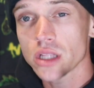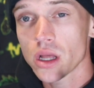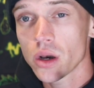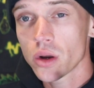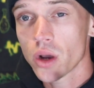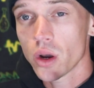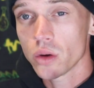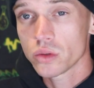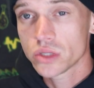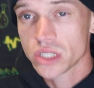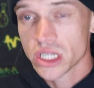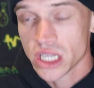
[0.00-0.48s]

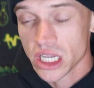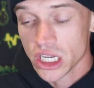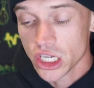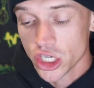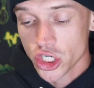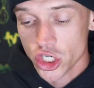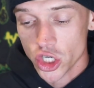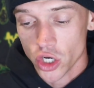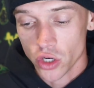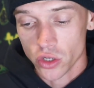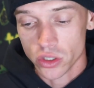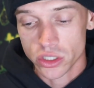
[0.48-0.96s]
logo
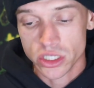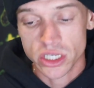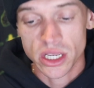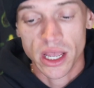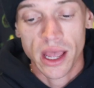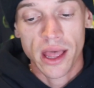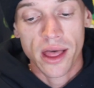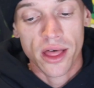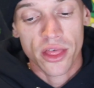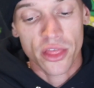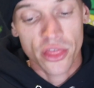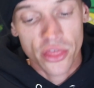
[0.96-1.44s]
t-shirts.
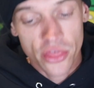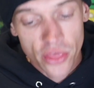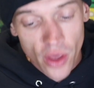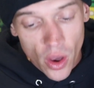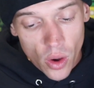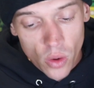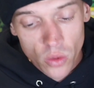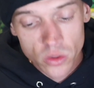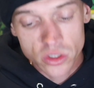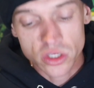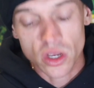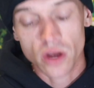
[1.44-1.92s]

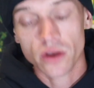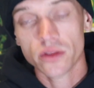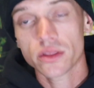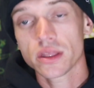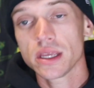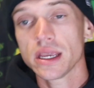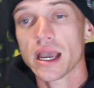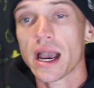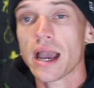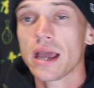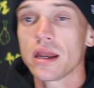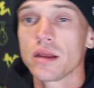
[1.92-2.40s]
Those are
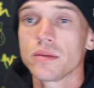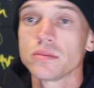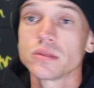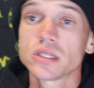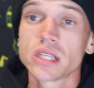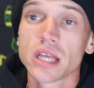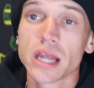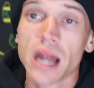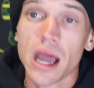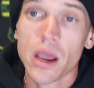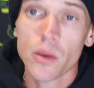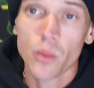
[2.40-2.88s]
the items
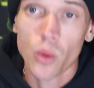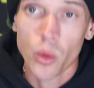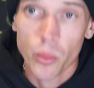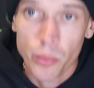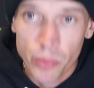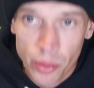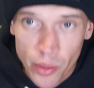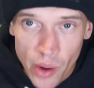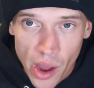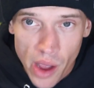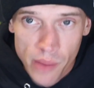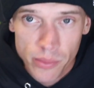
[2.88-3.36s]
that I will
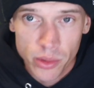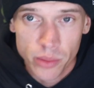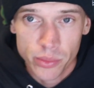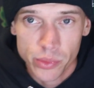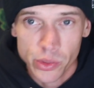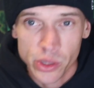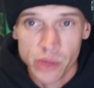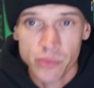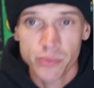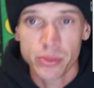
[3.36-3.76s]
probably